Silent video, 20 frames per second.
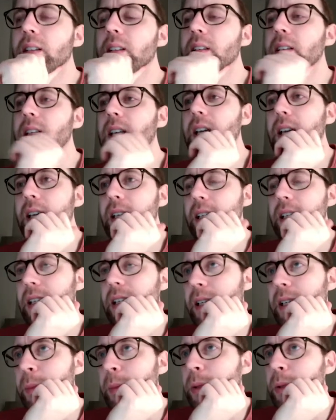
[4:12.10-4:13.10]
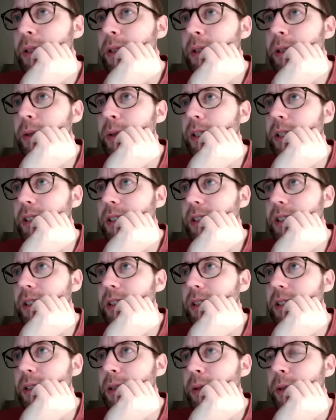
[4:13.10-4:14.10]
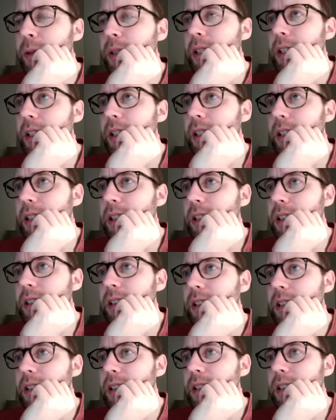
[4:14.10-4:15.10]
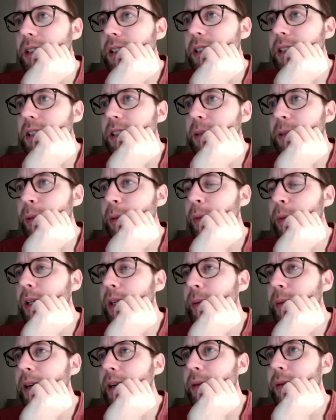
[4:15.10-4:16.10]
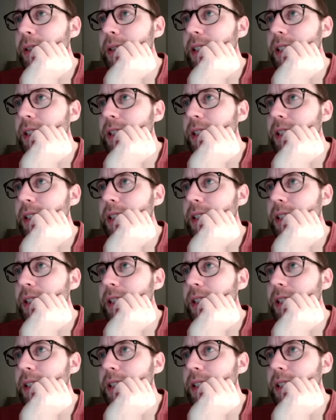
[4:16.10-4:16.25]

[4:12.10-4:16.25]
and kind of put the question to the queen, but what am I really